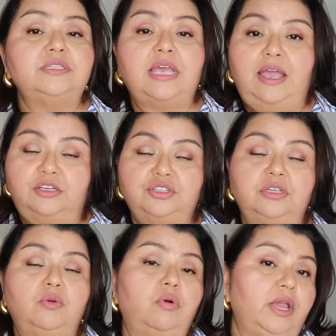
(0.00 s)
is
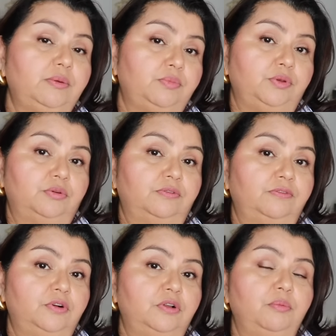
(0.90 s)
actually quite
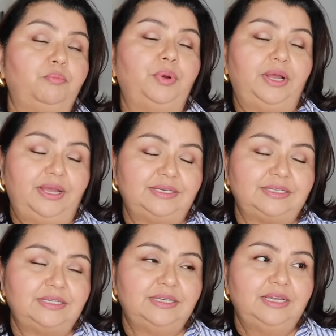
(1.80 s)
beautiful,
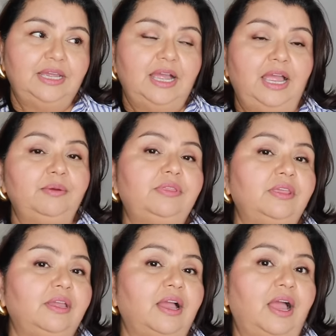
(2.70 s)
but I
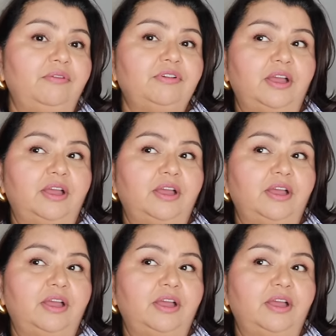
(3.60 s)
think I've